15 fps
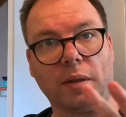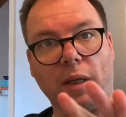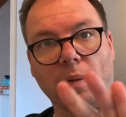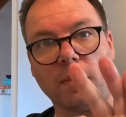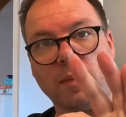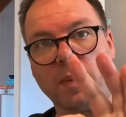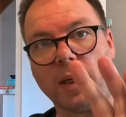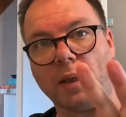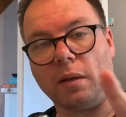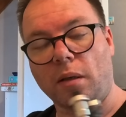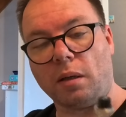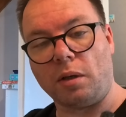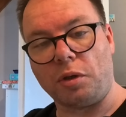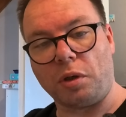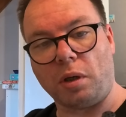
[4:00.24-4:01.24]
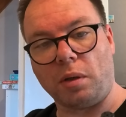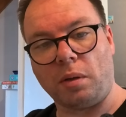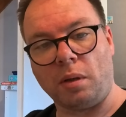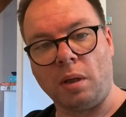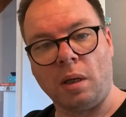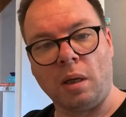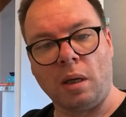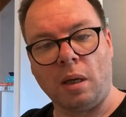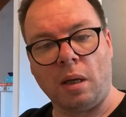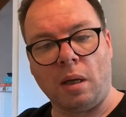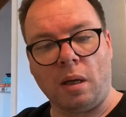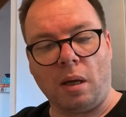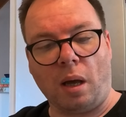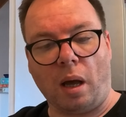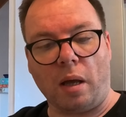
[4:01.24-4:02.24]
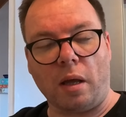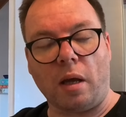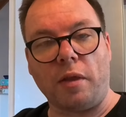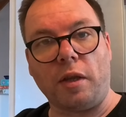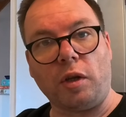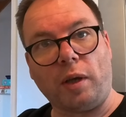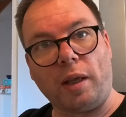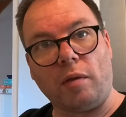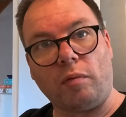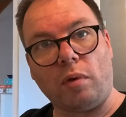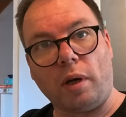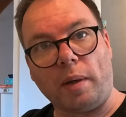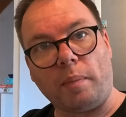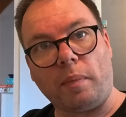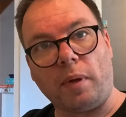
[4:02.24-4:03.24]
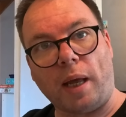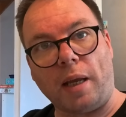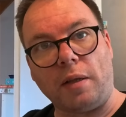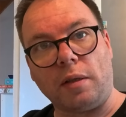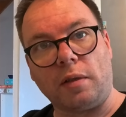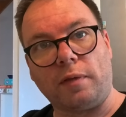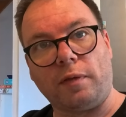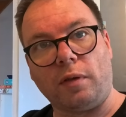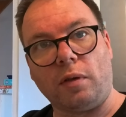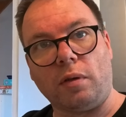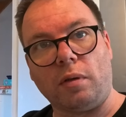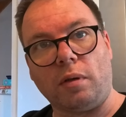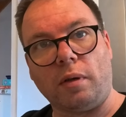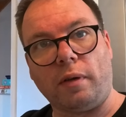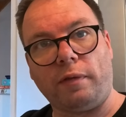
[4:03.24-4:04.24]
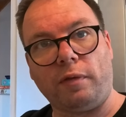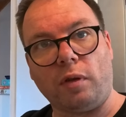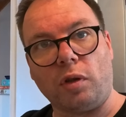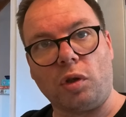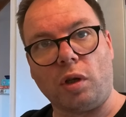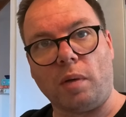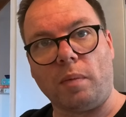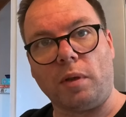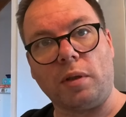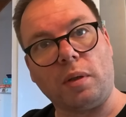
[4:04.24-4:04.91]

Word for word: Dean mate showed. And then you get the right ends for the Sherman.